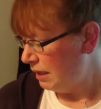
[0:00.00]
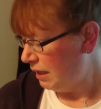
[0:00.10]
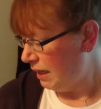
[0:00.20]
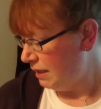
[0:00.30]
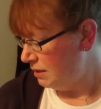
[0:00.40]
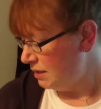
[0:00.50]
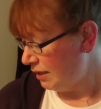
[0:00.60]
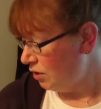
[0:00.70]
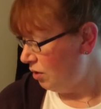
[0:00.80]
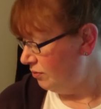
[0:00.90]
and I
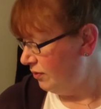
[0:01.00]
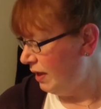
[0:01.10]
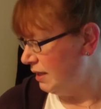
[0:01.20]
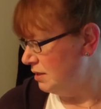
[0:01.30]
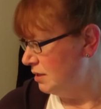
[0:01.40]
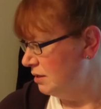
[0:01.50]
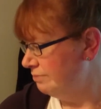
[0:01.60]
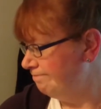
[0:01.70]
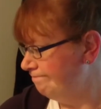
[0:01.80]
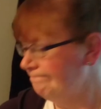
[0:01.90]
can't find,
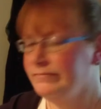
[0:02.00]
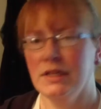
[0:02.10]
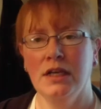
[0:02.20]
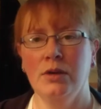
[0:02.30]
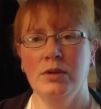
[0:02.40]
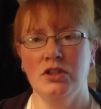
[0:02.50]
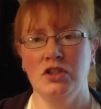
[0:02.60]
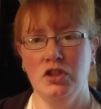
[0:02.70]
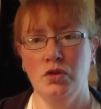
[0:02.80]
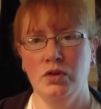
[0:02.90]
which has
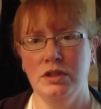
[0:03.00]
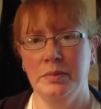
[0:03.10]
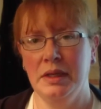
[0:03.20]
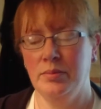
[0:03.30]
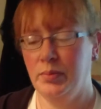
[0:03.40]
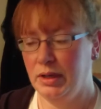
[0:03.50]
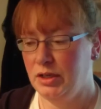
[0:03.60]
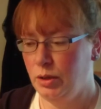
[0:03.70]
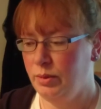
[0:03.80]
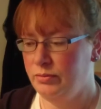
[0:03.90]
annoyed me, but I
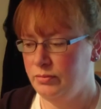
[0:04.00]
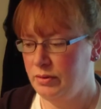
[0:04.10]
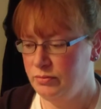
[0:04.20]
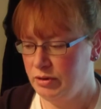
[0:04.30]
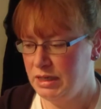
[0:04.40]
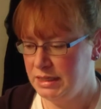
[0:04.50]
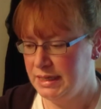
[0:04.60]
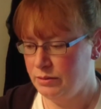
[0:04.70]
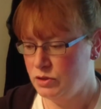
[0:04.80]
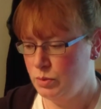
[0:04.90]
know I've written it
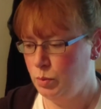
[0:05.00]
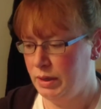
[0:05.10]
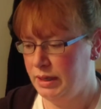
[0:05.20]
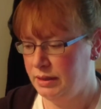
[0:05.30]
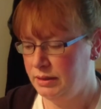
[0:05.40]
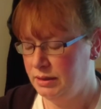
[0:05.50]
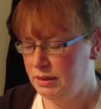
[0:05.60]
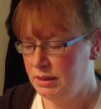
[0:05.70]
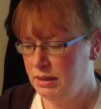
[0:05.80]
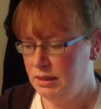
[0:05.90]
down somewhere,
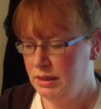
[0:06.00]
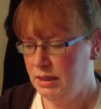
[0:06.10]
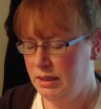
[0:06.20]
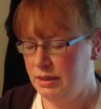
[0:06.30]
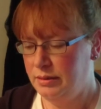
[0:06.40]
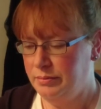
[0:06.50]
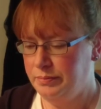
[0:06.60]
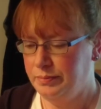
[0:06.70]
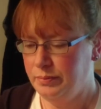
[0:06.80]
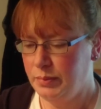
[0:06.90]

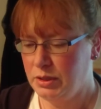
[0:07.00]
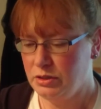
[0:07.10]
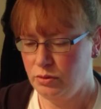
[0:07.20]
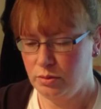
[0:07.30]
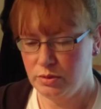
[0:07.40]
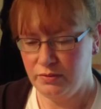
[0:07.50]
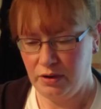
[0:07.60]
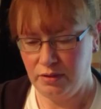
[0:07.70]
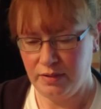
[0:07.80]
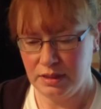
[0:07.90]
because I thought it was a
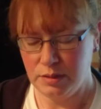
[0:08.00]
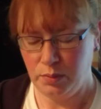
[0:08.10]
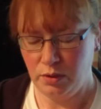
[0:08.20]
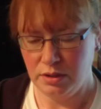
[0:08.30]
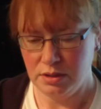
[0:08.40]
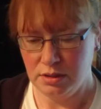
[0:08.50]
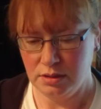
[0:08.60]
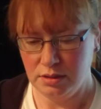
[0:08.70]
very valid point.